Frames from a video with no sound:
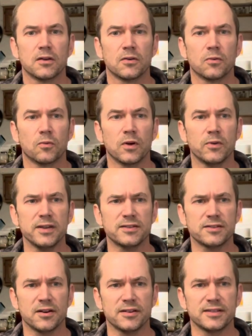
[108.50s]
When we
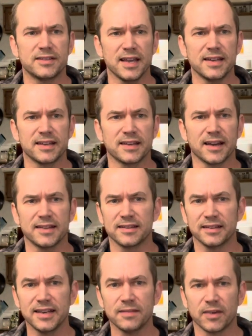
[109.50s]
started dating, I
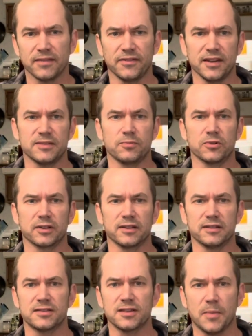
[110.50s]
deleted my Facebook
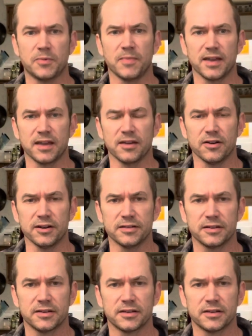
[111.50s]
and stopped making art.